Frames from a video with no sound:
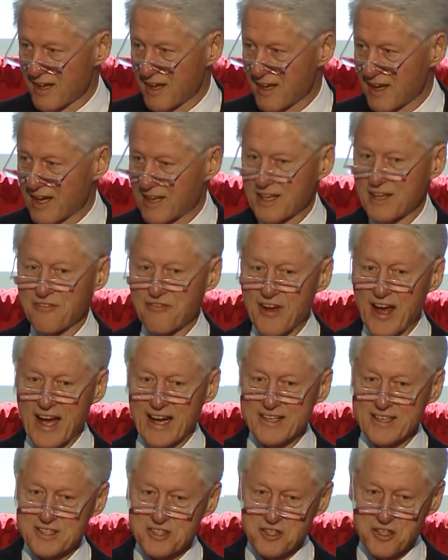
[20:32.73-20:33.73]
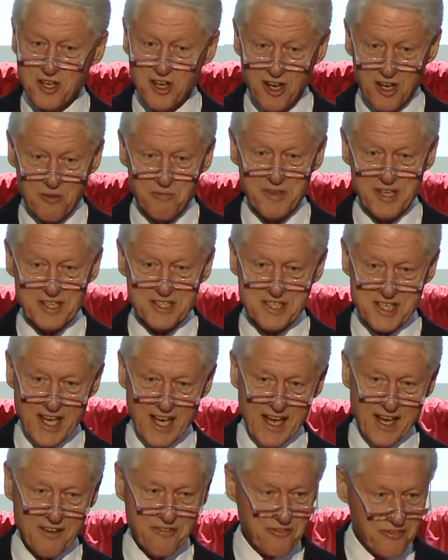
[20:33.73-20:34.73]
and the fact that you're going to be
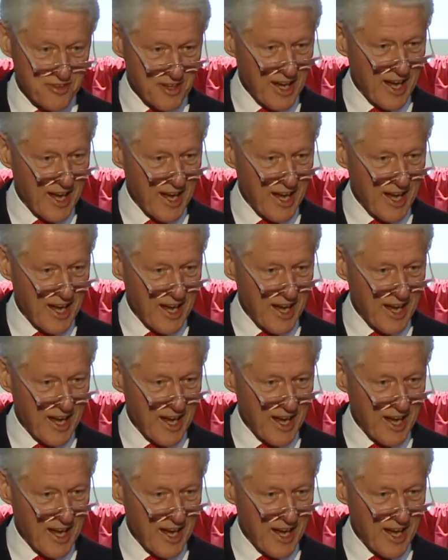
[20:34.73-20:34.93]
safe